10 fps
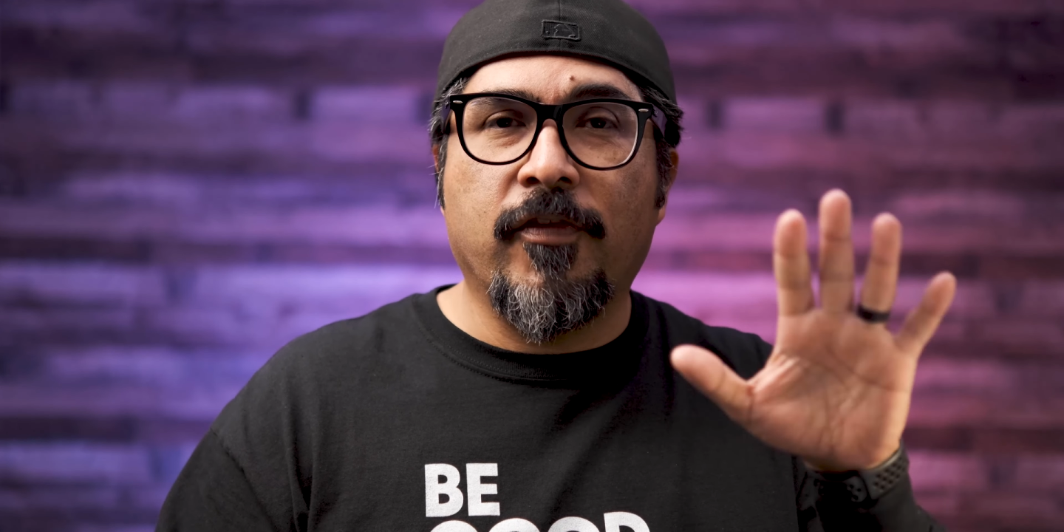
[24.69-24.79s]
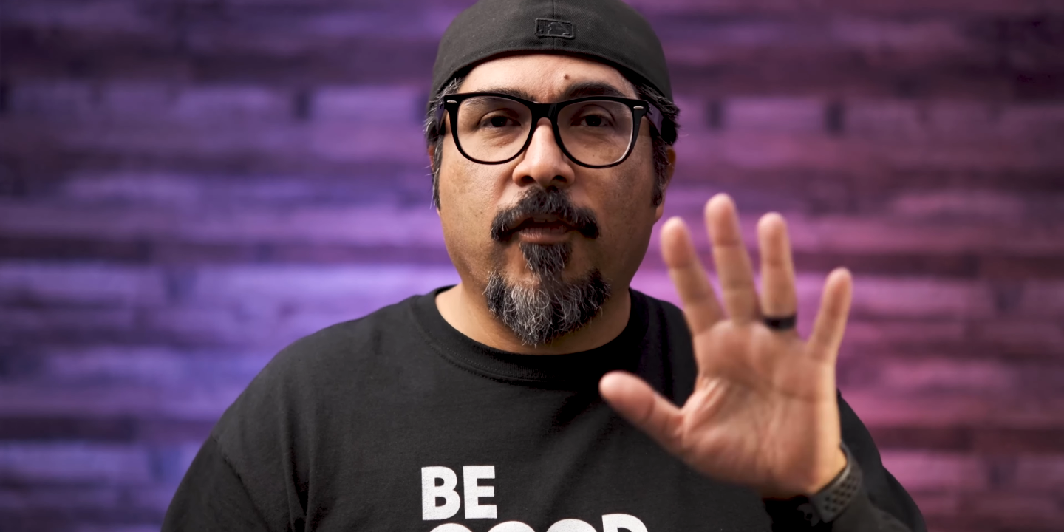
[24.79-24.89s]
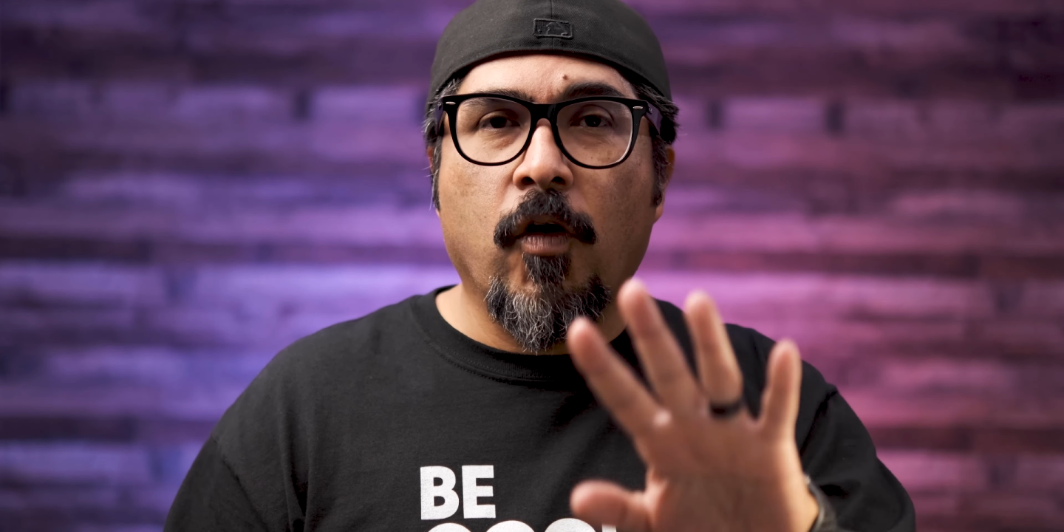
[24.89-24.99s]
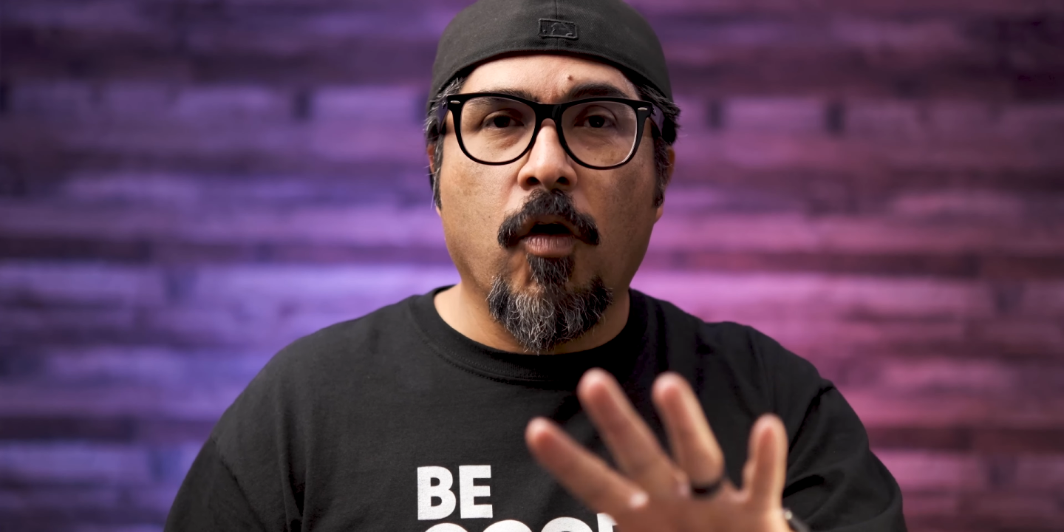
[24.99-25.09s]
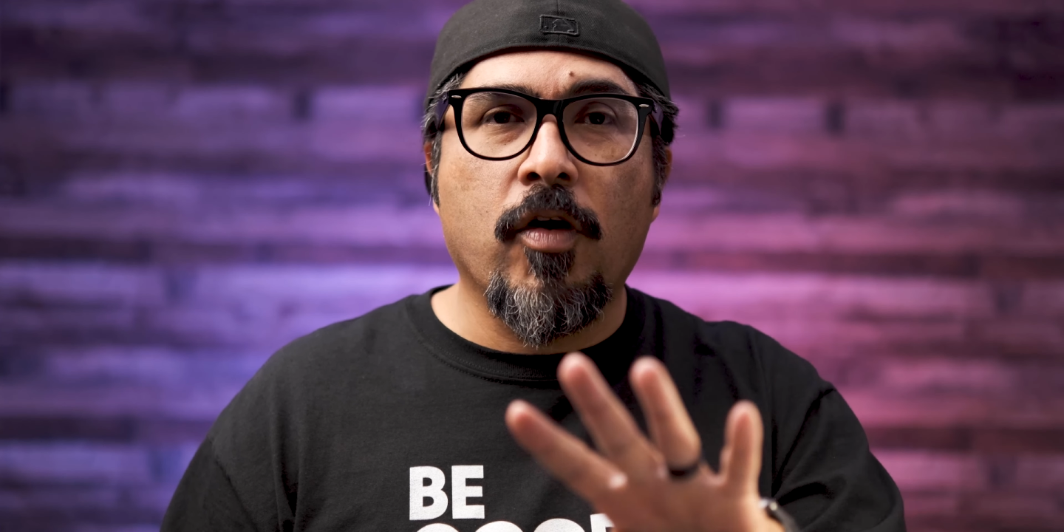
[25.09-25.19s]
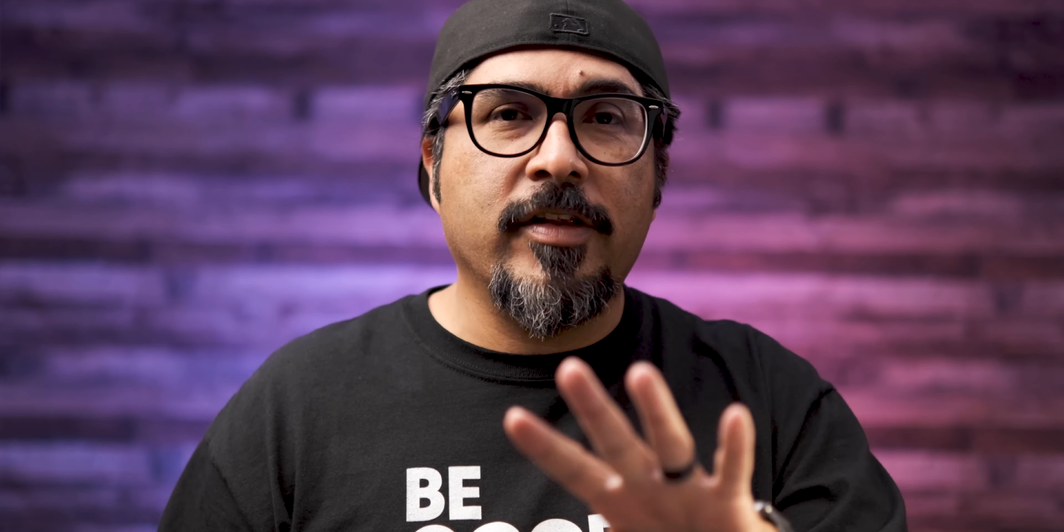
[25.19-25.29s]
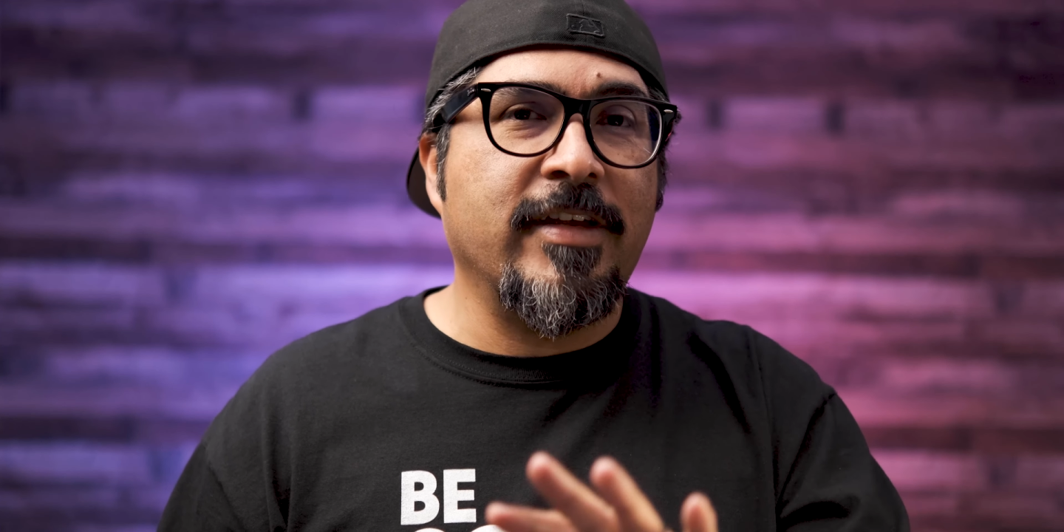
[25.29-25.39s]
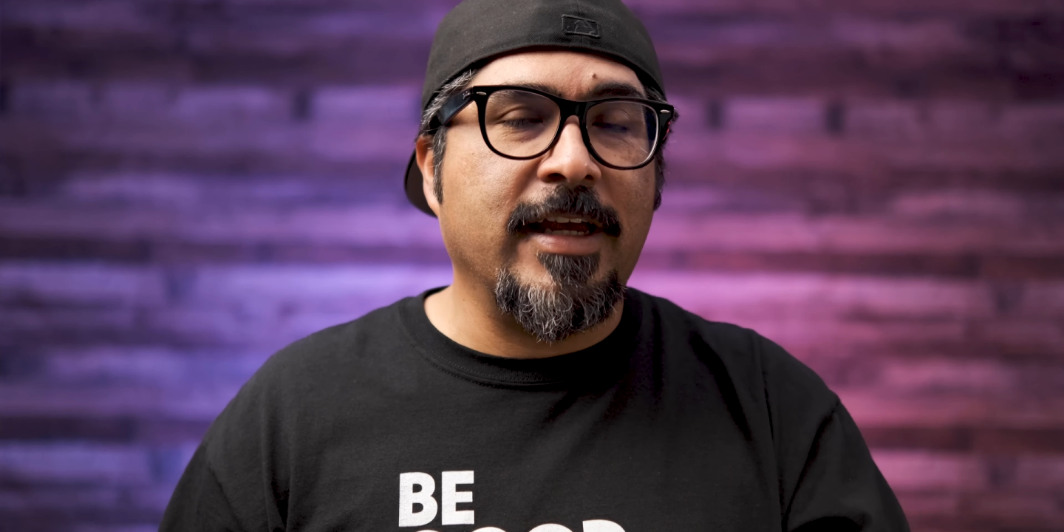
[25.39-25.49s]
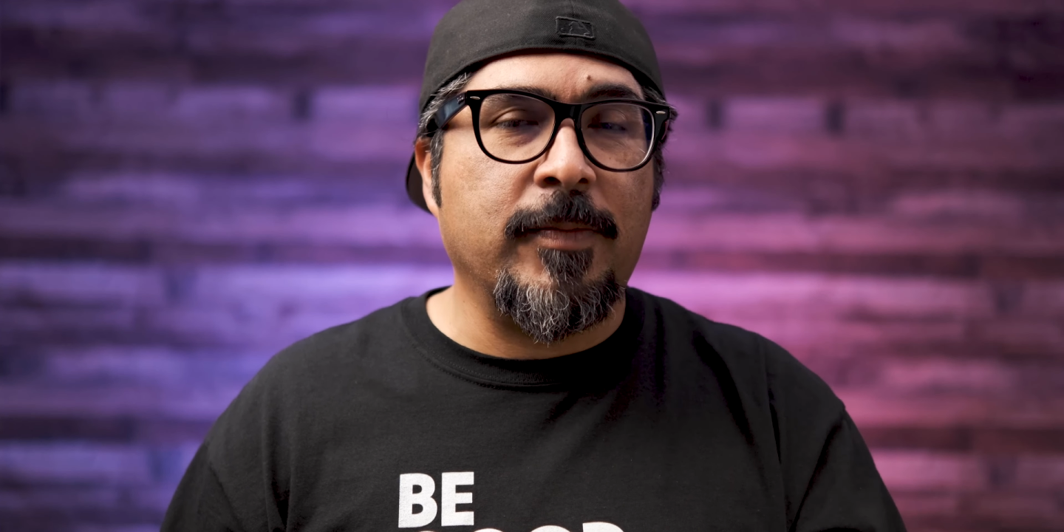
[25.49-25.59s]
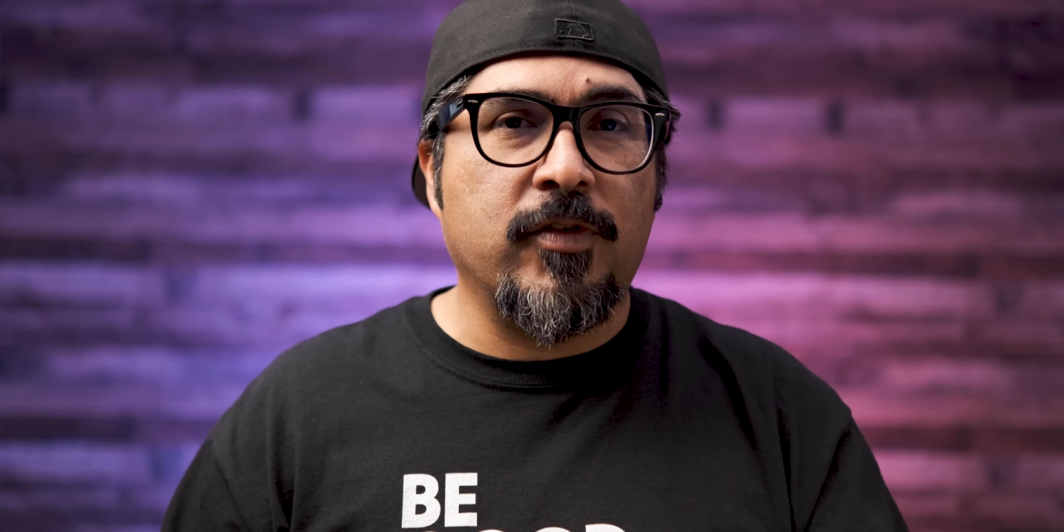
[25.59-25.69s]
four
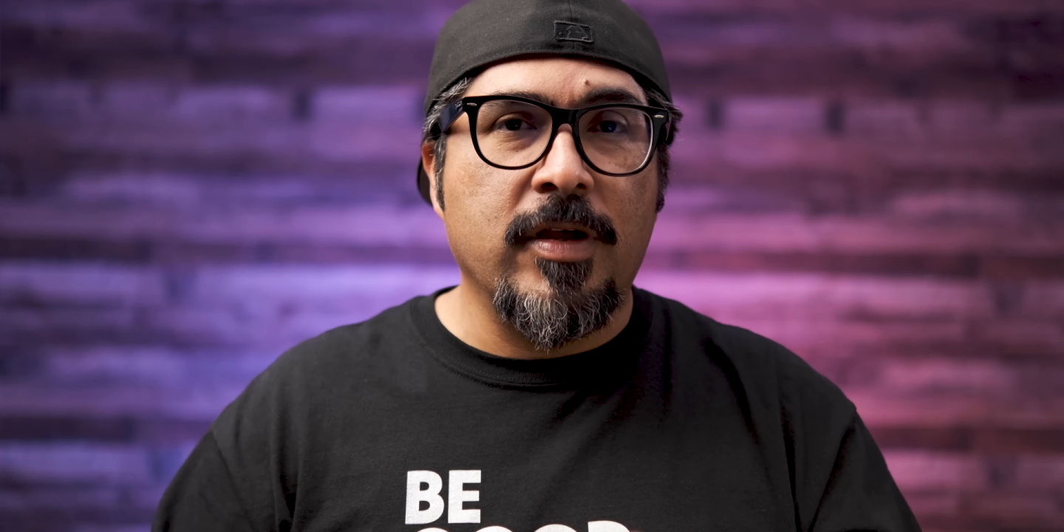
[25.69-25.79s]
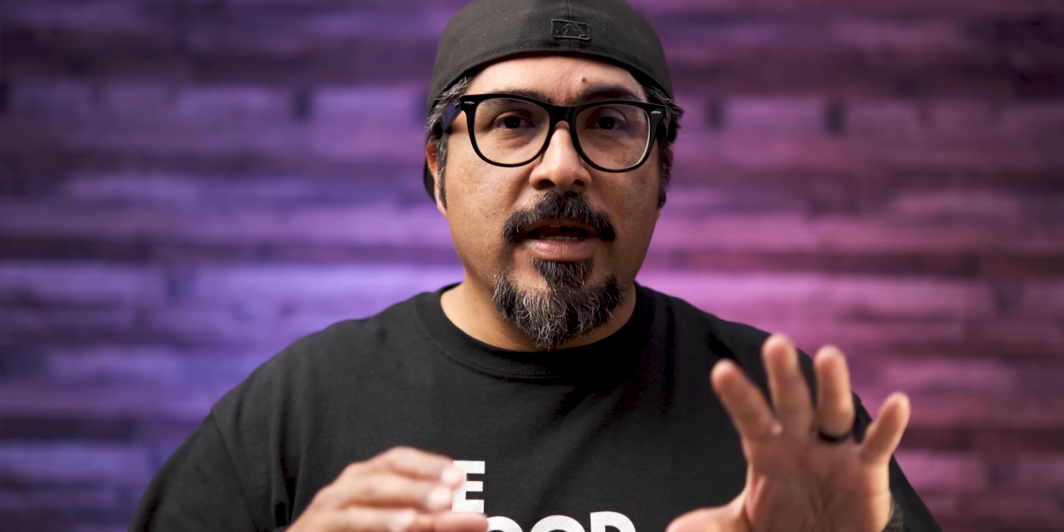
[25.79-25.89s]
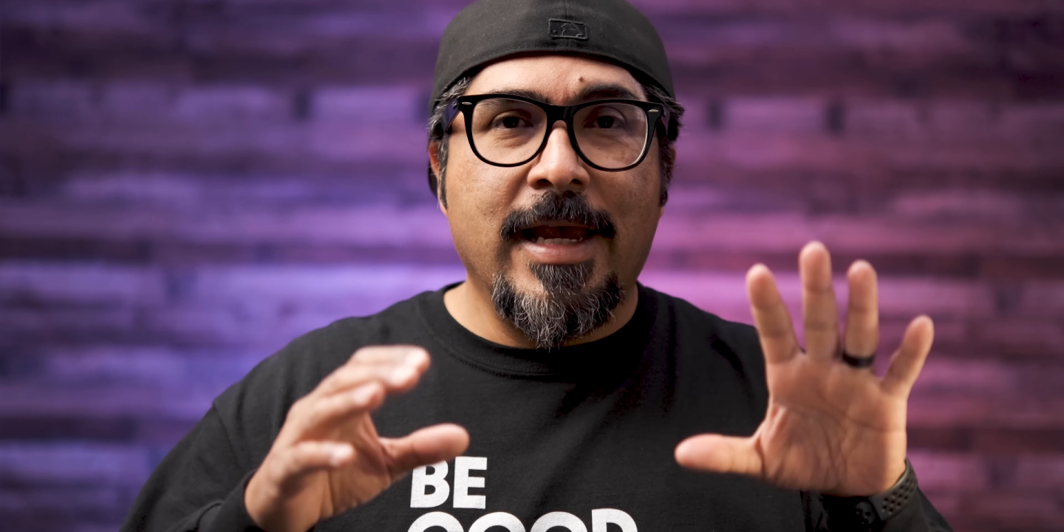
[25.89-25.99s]
tips